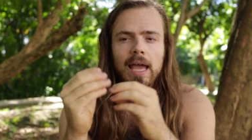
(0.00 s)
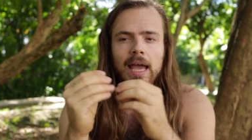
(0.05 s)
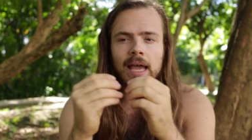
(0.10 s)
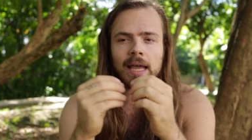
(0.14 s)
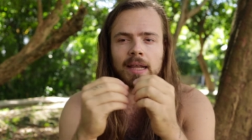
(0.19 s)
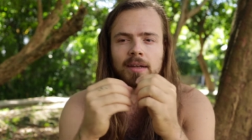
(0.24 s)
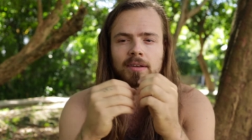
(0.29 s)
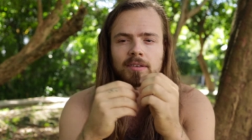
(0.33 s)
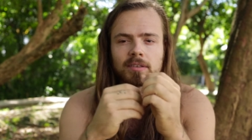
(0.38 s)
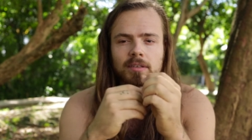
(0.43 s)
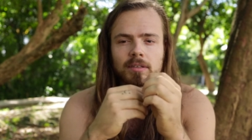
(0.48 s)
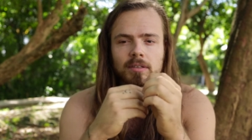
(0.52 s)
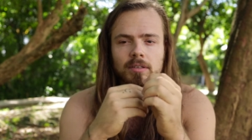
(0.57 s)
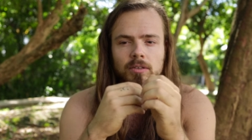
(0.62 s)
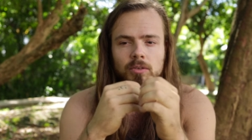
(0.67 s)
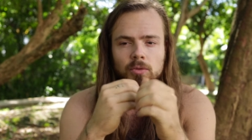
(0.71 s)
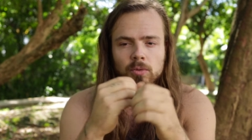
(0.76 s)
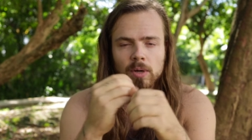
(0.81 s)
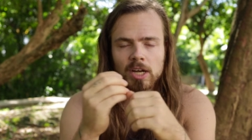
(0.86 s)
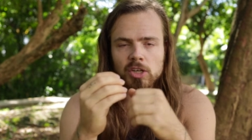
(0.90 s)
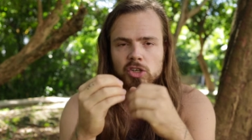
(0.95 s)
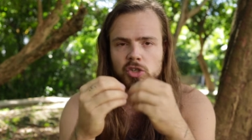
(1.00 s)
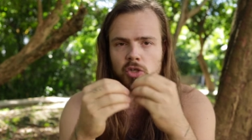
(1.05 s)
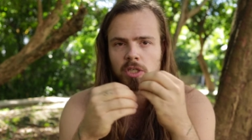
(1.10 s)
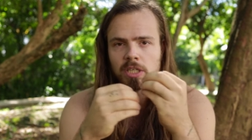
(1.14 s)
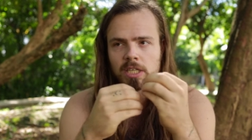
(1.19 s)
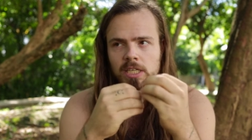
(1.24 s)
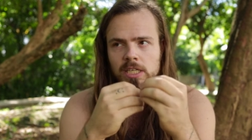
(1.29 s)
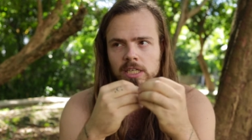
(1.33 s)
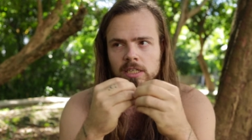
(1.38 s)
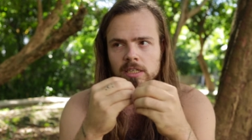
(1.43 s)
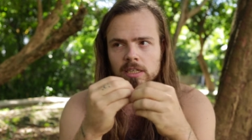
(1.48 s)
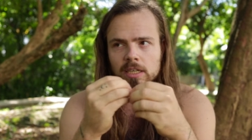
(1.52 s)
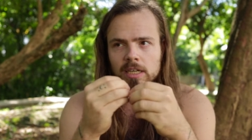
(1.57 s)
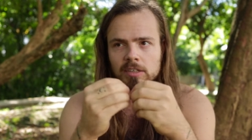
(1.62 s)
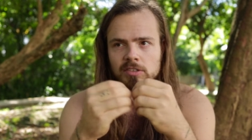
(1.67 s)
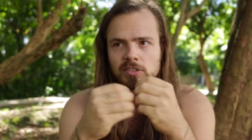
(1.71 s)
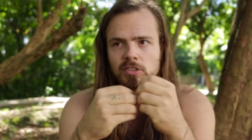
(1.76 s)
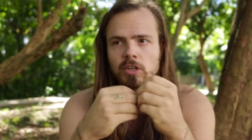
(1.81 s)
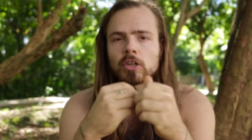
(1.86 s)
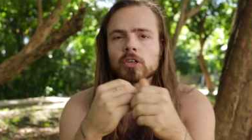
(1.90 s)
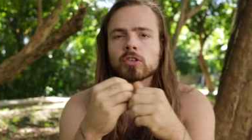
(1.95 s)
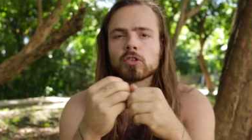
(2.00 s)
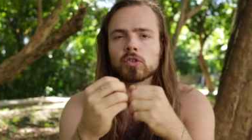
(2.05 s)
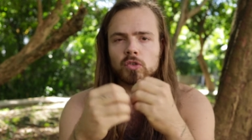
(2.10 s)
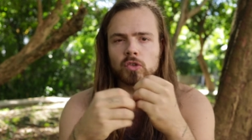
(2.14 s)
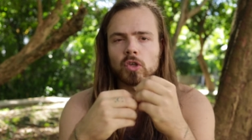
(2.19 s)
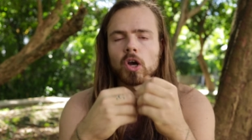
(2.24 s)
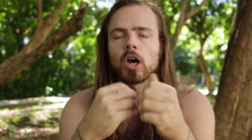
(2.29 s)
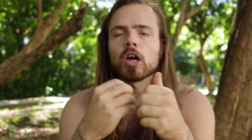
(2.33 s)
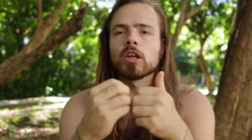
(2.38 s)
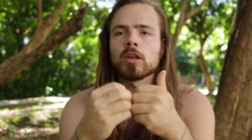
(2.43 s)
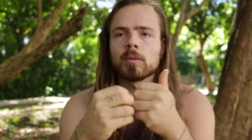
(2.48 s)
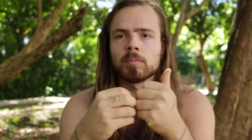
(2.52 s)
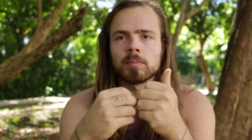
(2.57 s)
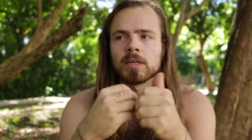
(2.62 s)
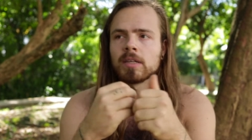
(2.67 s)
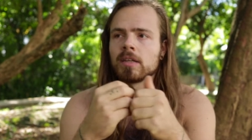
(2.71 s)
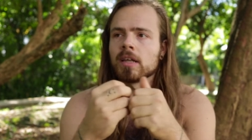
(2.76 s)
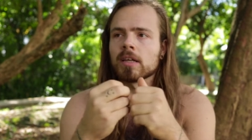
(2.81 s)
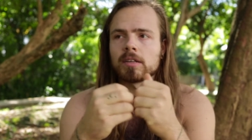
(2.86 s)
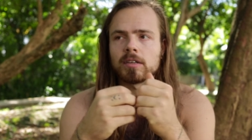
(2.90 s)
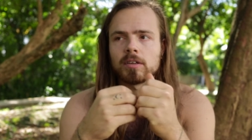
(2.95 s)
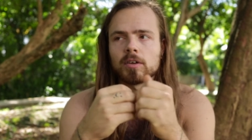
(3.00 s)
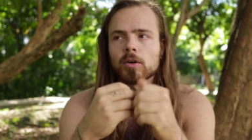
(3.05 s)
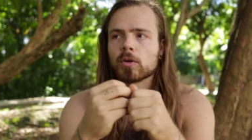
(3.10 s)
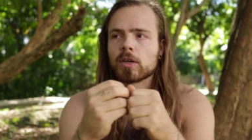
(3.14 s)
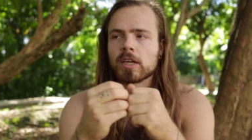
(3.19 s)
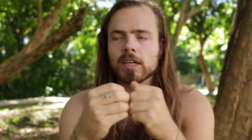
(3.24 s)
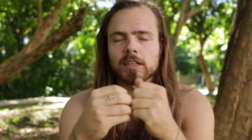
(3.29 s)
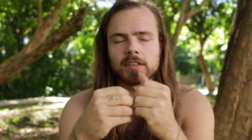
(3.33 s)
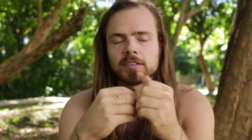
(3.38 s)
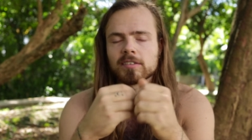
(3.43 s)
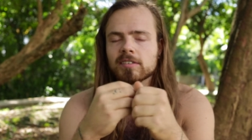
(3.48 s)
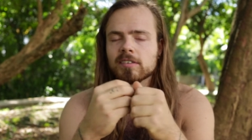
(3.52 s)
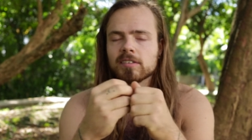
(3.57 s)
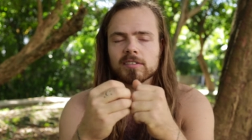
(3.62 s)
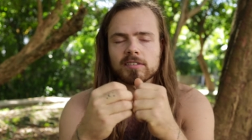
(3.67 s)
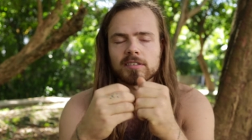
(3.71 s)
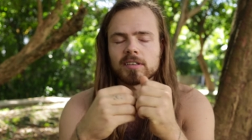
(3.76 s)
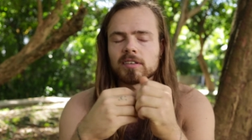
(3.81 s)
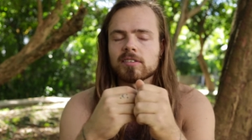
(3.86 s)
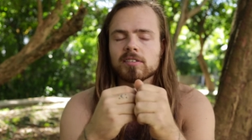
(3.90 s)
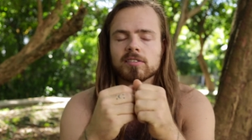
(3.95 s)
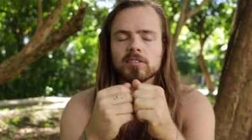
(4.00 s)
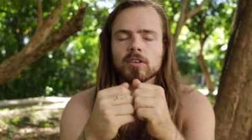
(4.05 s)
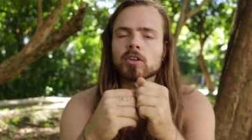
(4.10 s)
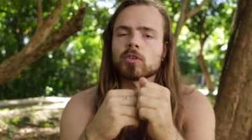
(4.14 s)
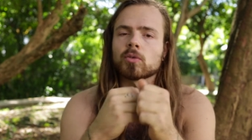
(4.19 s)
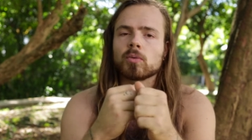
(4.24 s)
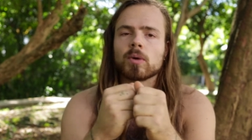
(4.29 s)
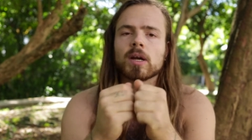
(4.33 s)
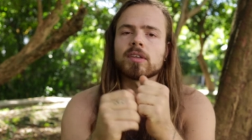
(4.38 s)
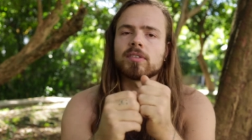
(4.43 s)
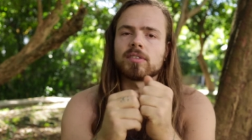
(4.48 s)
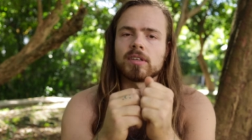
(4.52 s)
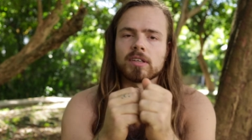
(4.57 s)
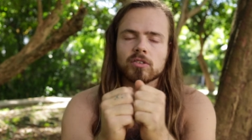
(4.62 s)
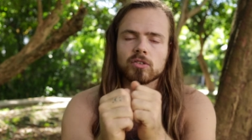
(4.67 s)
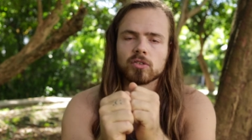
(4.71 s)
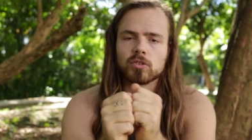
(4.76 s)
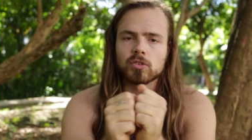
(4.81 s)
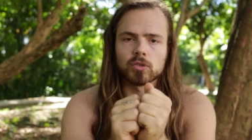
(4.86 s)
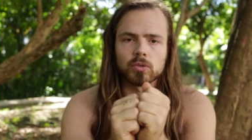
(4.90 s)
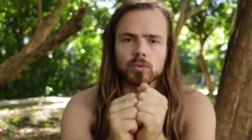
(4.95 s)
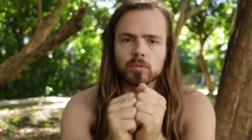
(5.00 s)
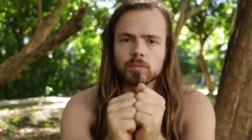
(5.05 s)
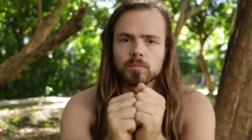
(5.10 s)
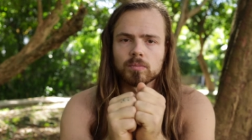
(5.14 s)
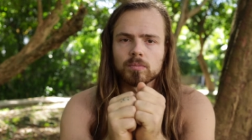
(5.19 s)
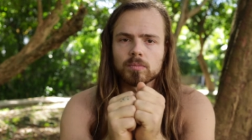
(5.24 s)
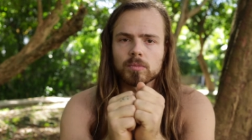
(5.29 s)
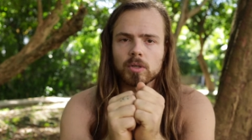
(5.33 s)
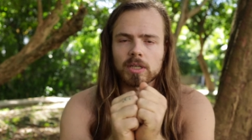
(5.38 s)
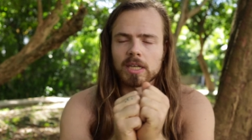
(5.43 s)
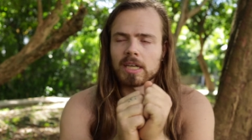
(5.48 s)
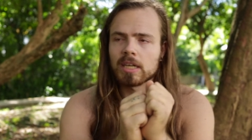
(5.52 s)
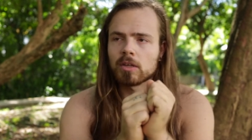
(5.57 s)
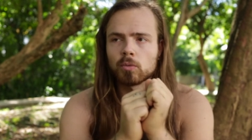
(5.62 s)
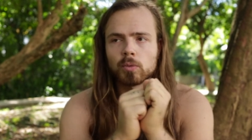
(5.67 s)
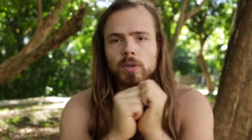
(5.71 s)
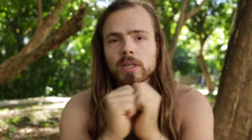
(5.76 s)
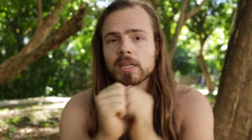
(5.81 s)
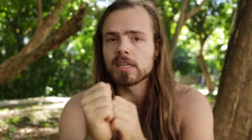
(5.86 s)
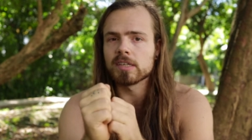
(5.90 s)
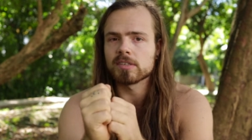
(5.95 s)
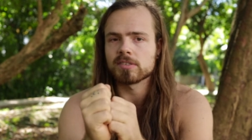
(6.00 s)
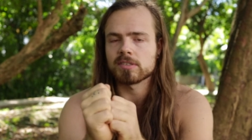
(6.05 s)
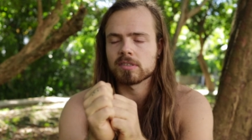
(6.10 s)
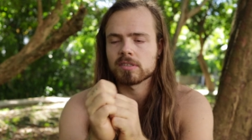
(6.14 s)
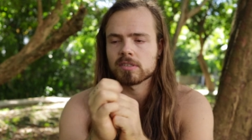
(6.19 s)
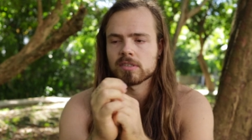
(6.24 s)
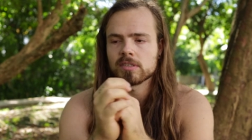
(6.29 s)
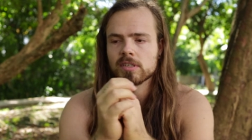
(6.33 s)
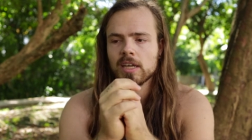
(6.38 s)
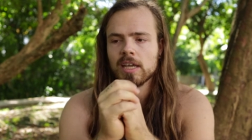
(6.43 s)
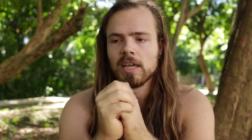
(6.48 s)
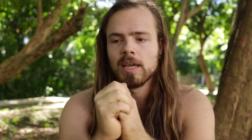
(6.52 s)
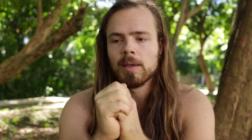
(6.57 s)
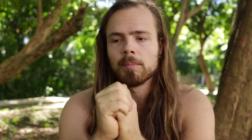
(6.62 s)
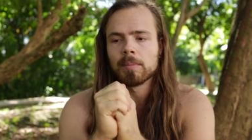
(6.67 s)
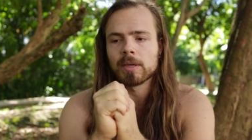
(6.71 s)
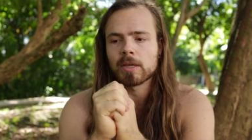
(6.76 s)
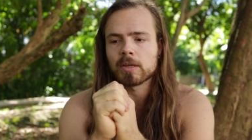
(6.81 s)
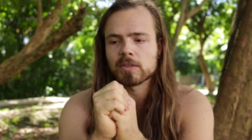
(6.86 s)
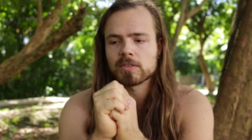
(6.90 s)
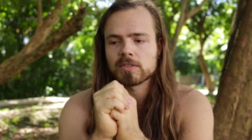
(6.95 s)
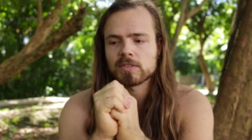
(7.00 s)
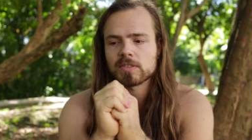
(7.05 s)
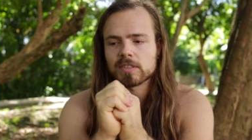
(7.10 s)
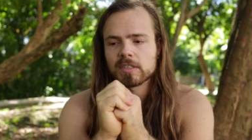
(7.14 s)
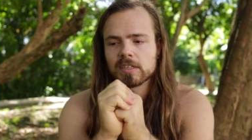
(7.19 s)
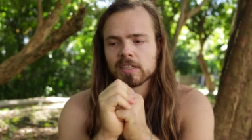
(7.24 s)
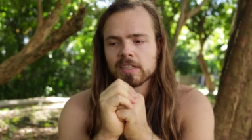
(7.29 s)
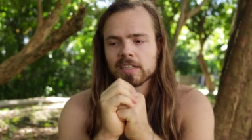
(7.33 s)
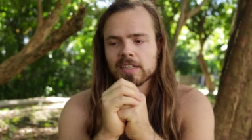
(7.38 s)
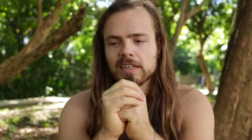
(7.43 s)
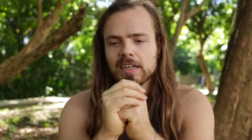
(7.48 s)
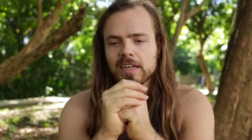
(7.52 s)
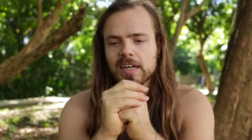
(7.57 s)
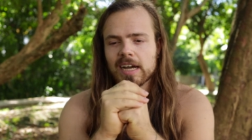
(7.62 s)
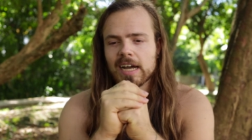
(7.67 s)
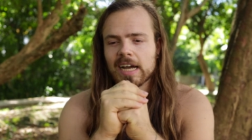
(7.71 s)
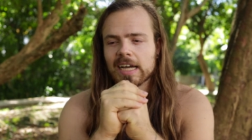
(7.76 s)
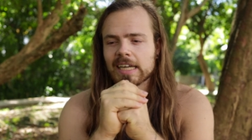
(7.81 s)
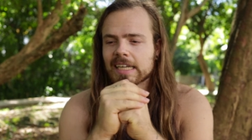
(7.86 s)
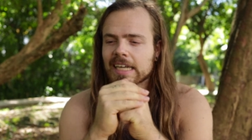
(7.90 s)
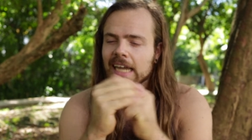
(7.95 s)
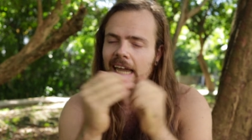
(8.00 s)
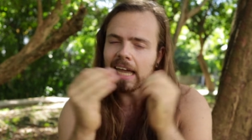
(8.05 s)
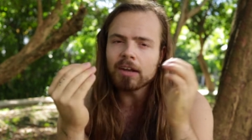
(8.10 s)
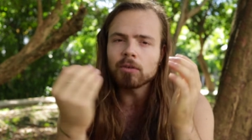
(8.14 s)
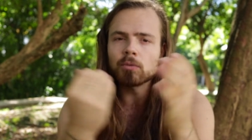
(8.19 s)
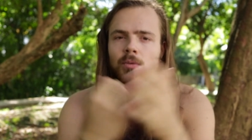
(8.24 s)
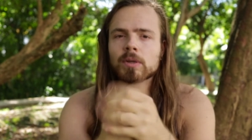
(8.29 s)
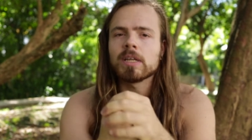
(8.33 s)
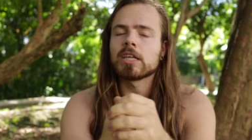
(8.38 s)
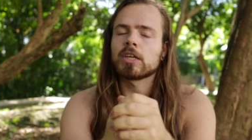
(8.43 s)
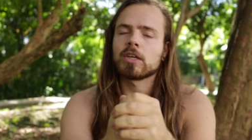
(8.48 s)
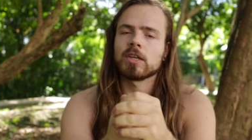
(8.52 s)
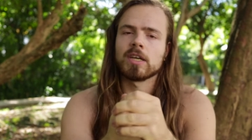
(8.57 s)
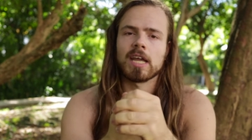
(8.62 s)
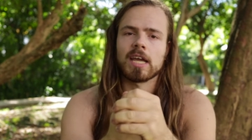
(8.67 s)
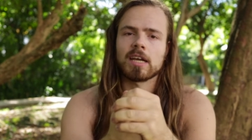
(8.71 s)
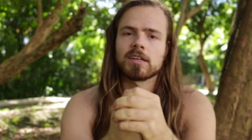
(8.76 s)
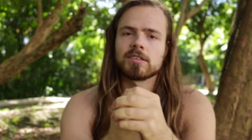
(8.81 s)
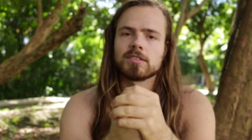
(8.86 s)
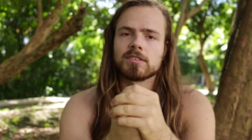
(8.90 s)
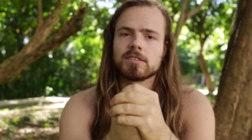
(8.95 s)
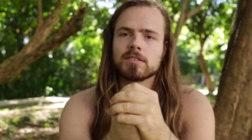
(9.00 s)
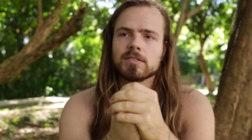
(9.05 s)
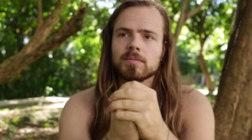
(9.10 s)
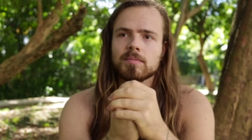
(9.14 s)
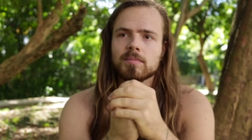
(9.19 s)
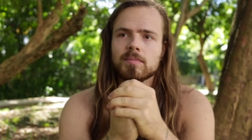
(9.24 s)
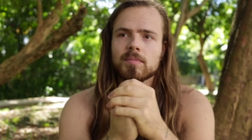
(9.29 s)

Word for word: and gradually it started to dawn on me that okay this is this is not the right thing to do okay it really isn't because I can really connect